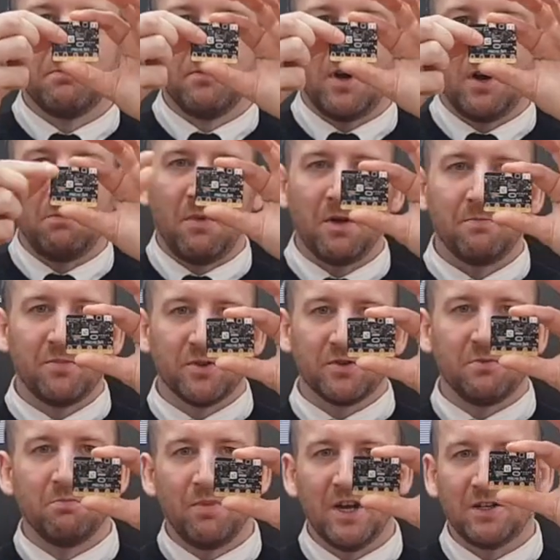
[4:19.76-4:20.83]
I might put
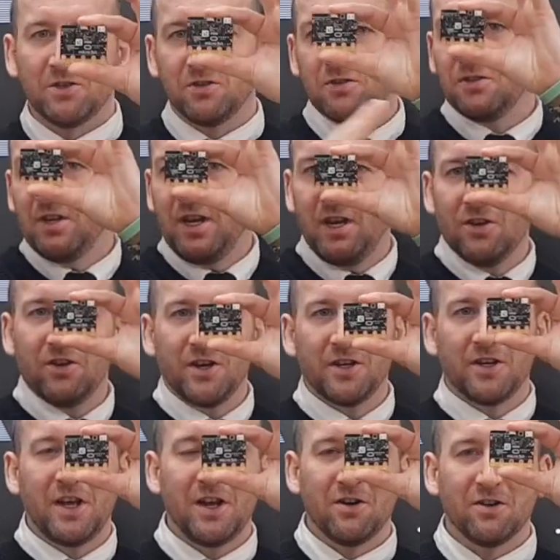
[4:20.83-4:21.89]
some pictures here
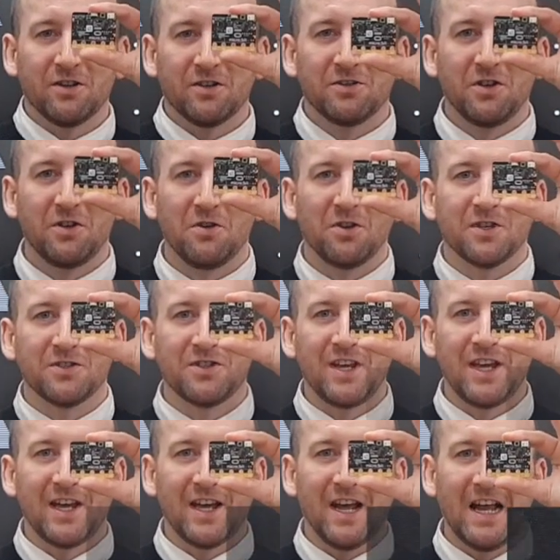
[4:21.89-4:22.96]
and here so you can see
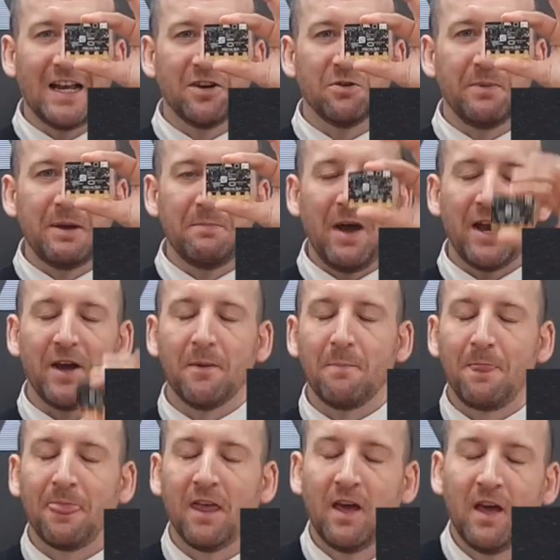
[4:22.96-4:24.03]
it a little bit better.
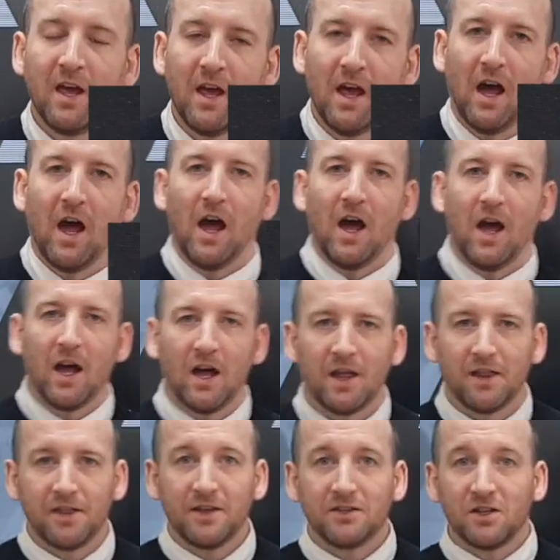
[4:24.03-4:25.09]

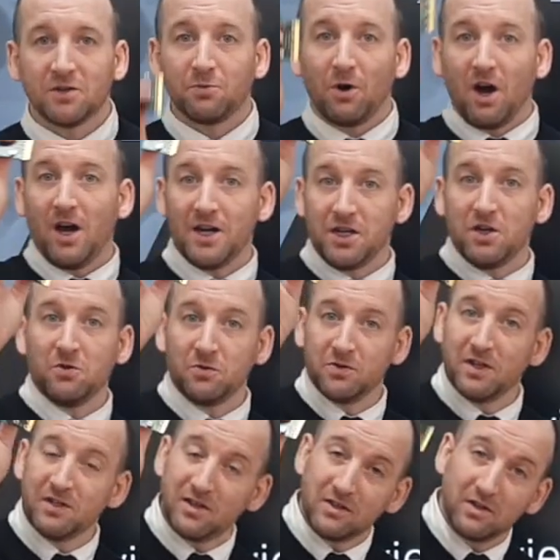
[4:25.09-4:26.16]
This is what I use.
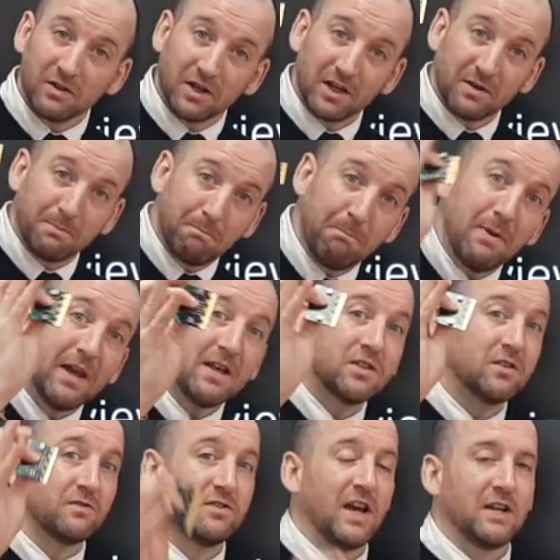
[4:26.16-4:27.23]
This is the piece
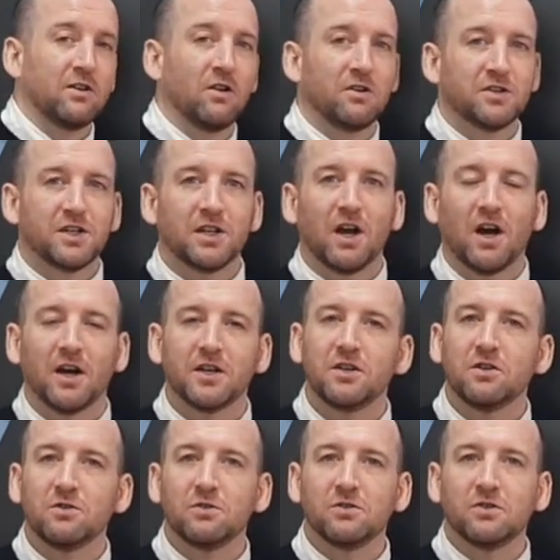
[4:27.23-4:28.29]
of technology that I
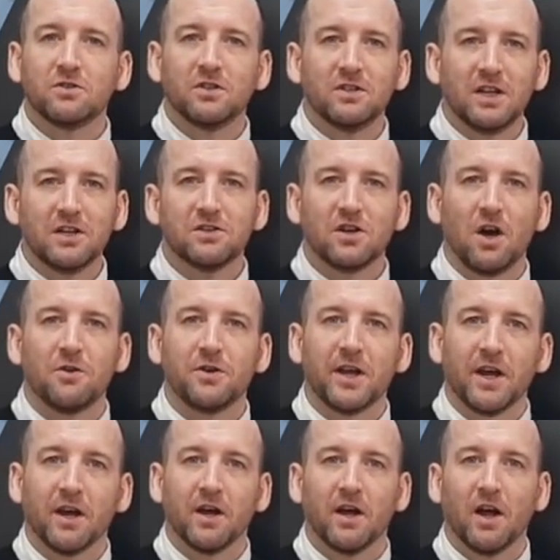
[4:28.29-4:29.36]
use to teach coding,
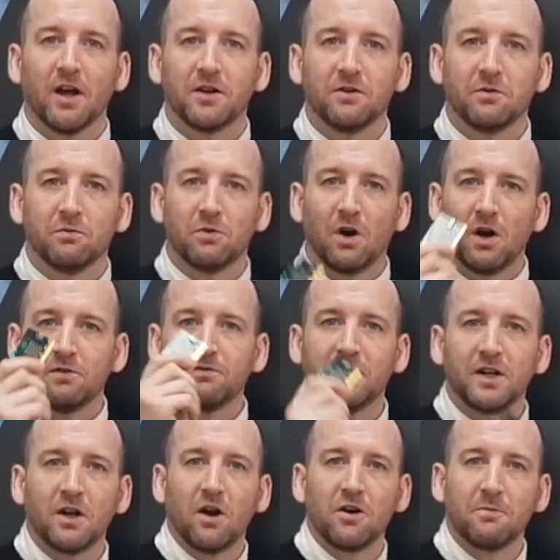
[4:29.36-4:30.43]
and we'll hopefully
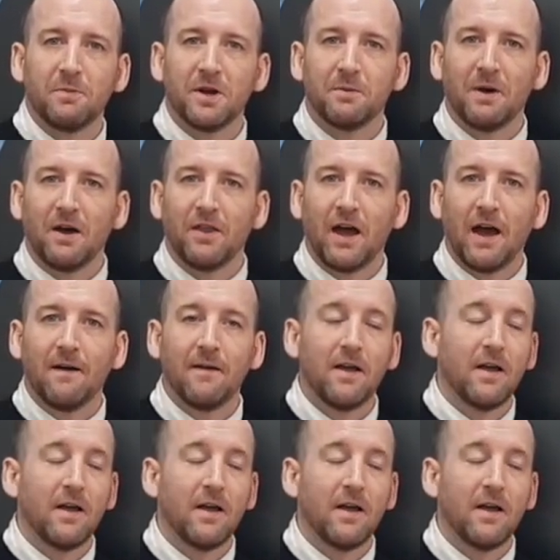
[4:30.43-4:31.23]
learn a bit about that.